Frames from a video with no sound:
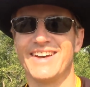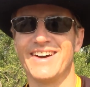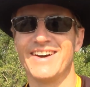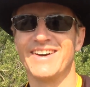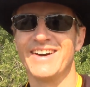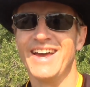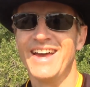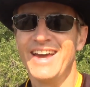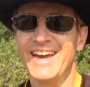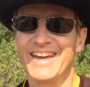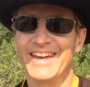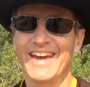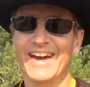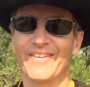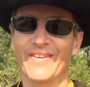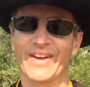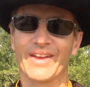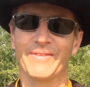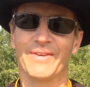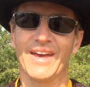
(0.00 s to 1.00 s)
So,
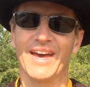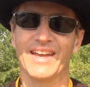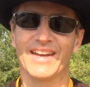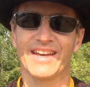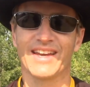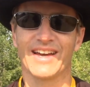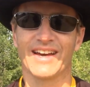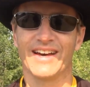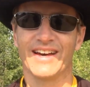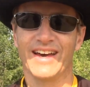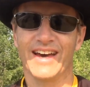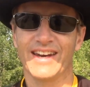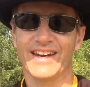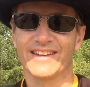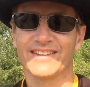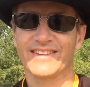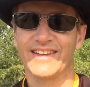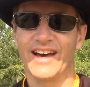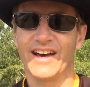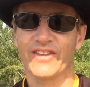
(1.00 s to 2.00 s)
yeah, we're going to be heading uh,
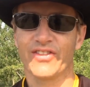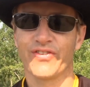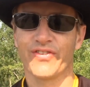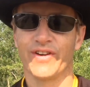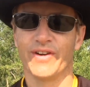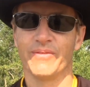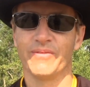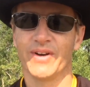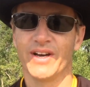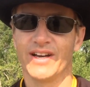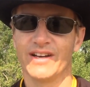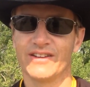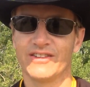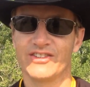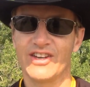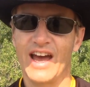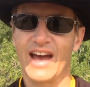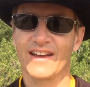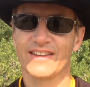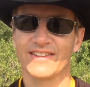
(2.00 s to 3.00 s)
heading south from uh,
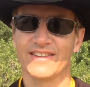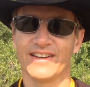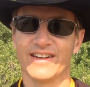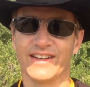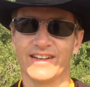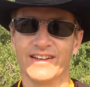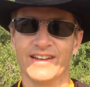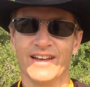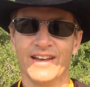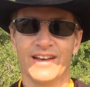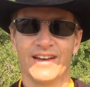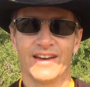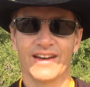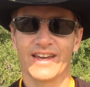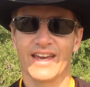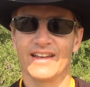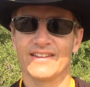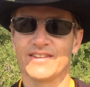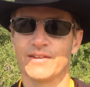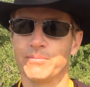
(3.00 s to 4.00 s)
Jackson, and
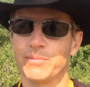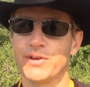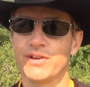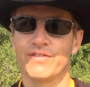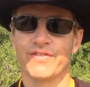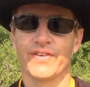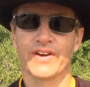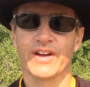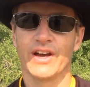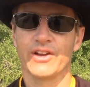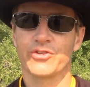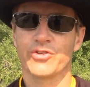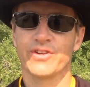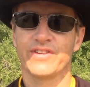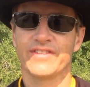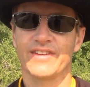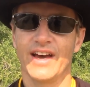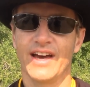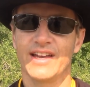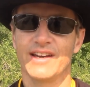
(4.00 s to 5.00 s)
again, some beautiful
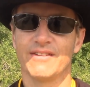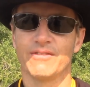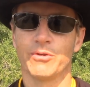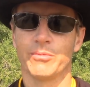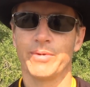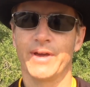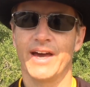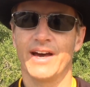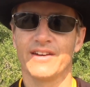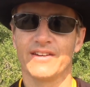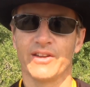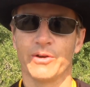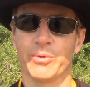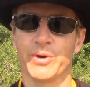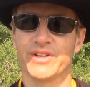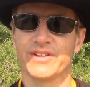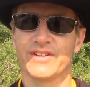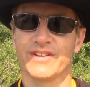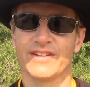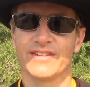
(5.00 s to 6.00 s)
countryside, and we'll be out in the
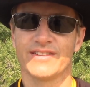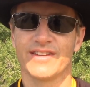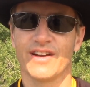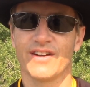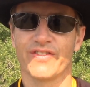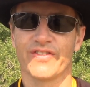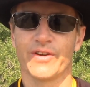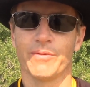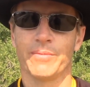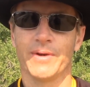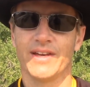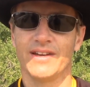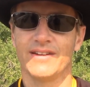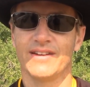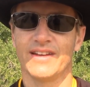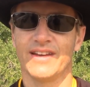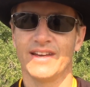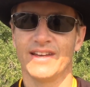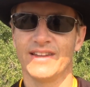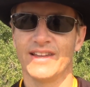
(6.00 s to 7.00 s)
wilderness there for a bit,
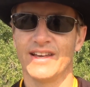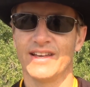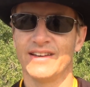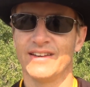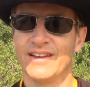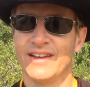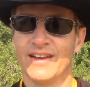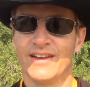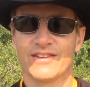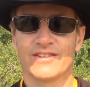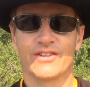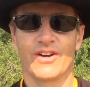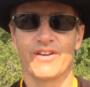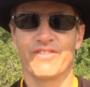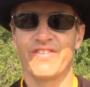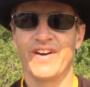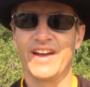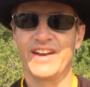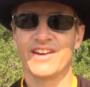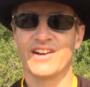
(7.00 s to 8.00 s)
and then
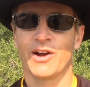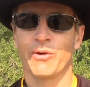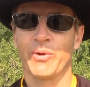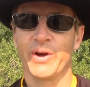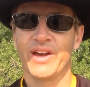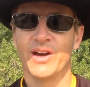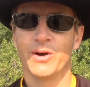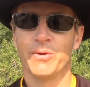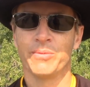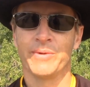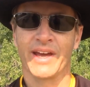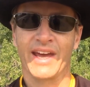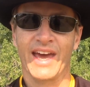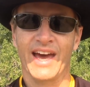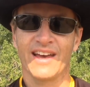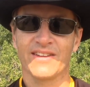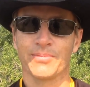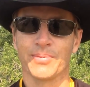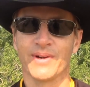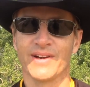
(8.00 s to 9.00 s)
start finding our way home to
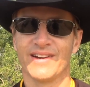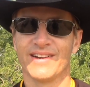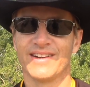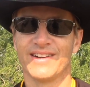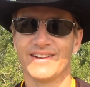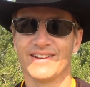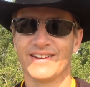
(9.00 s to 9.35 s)
Casper.